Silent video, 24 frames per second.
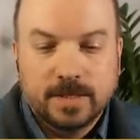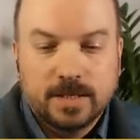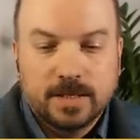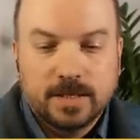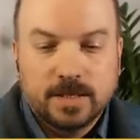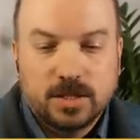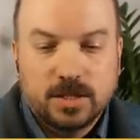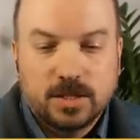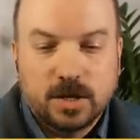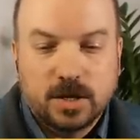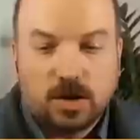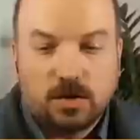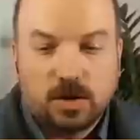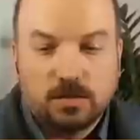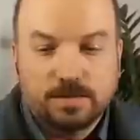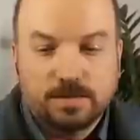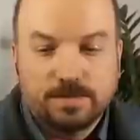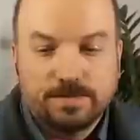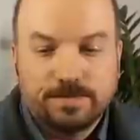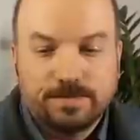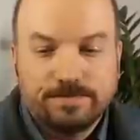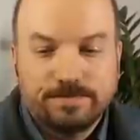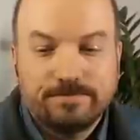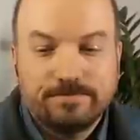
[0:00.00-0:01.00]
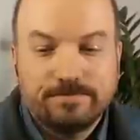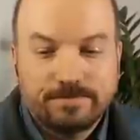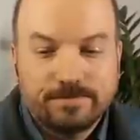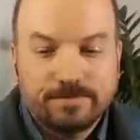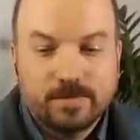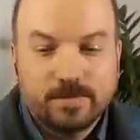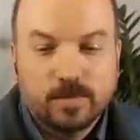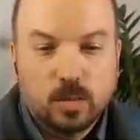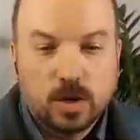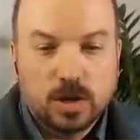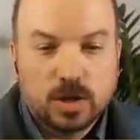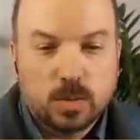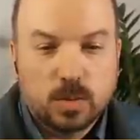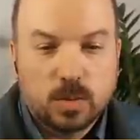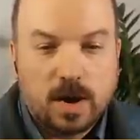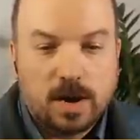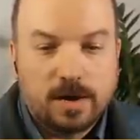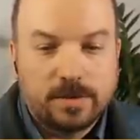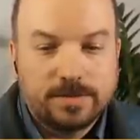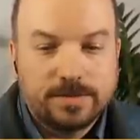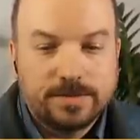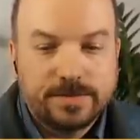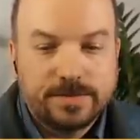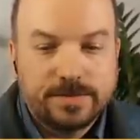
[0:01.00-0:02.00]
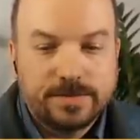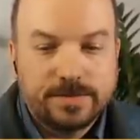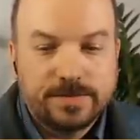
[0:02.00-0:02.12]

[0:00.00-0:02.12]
So works well.